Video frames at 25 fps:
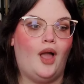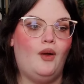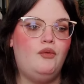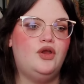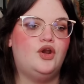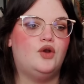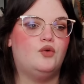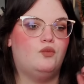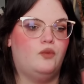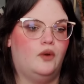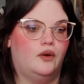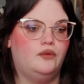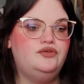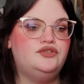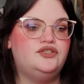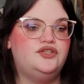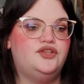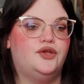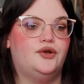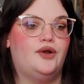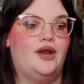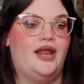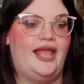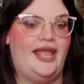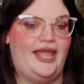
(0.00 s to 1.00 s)
I want to roast
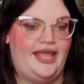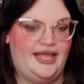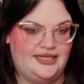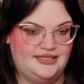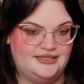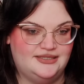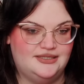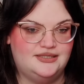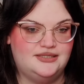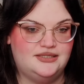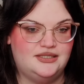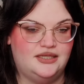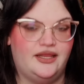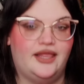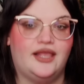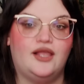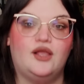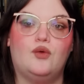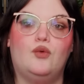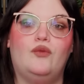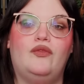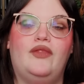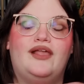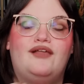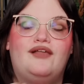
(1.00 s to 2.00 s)
their heads
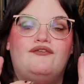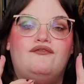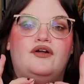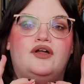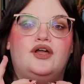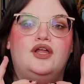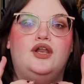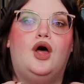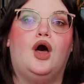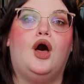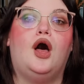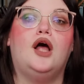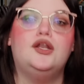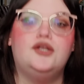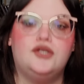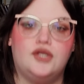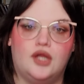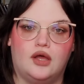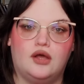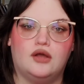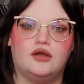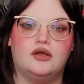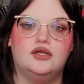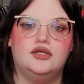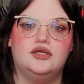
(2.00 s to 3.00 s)
like fucking hot
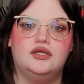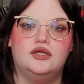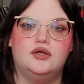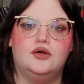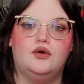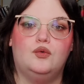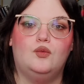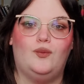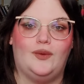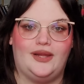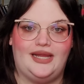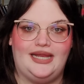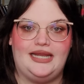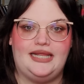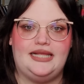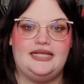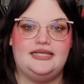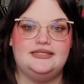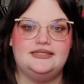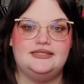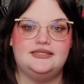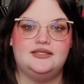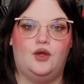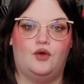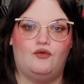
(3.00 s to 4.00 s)
dog
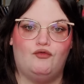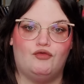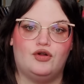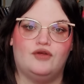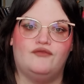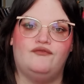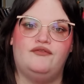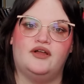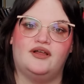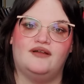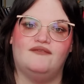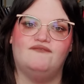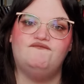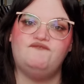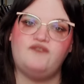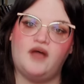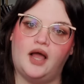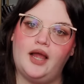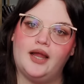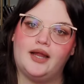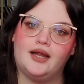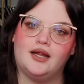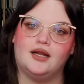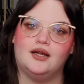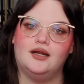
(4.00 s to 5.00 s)
weenies over a fucking
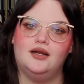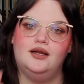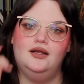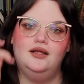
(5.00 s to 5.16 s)
fire.